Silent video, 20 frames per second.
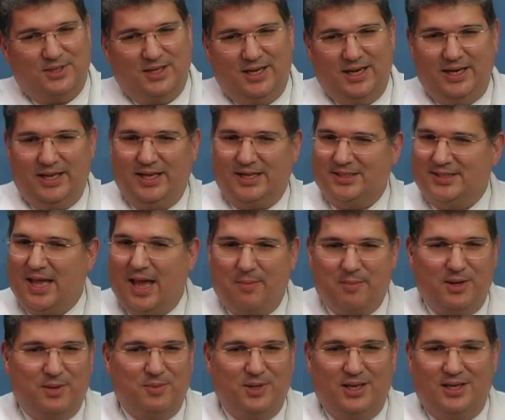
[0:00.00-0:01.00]
in and he
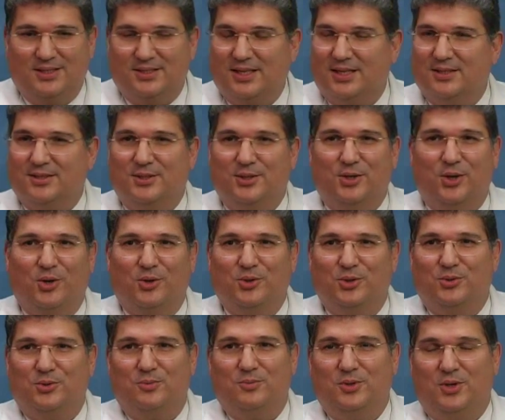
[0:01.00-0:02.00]
examined me and he says, You know, you,